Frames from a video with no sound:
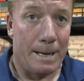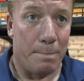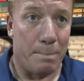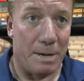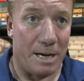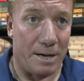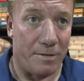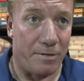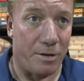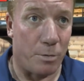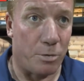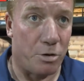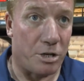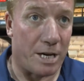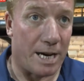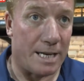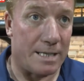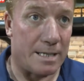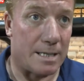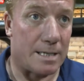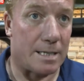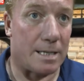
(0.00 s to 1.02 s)
Made a few
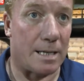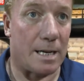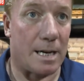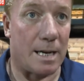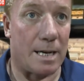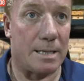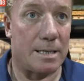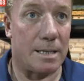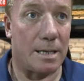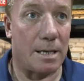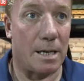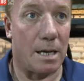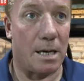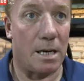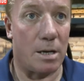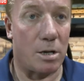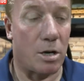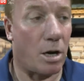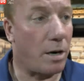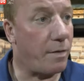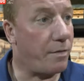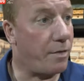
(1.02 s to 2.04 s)
changes tonight,
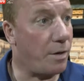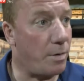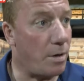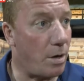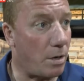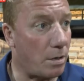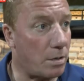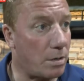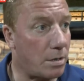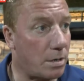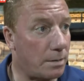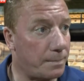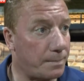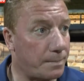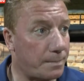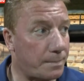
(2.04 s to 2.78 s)
got a few knocks.